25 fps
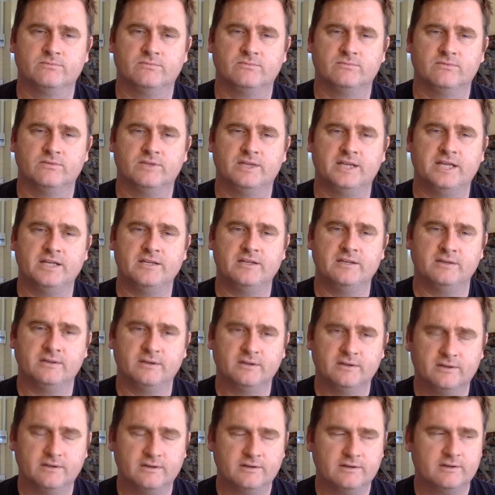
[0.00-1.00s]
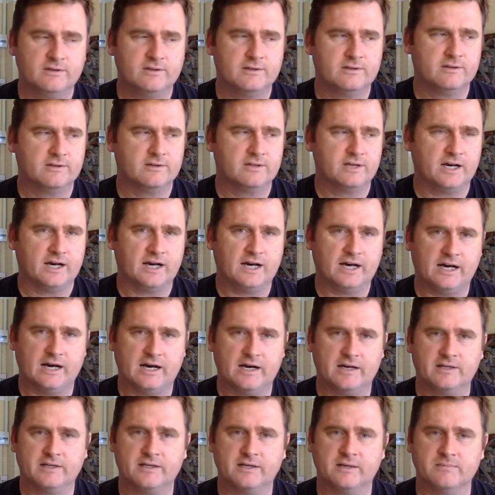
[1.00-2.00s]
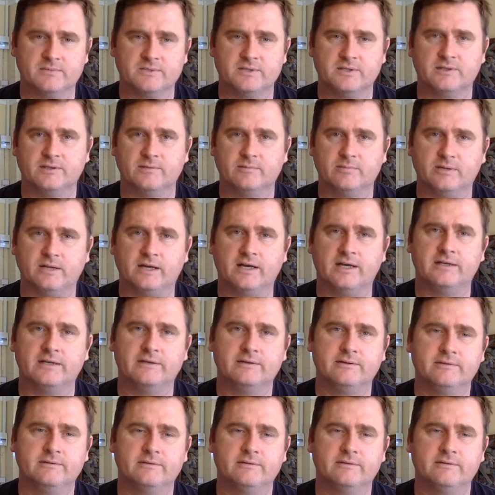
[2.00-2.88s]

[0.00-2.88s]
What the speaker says: Then the heart comes into play.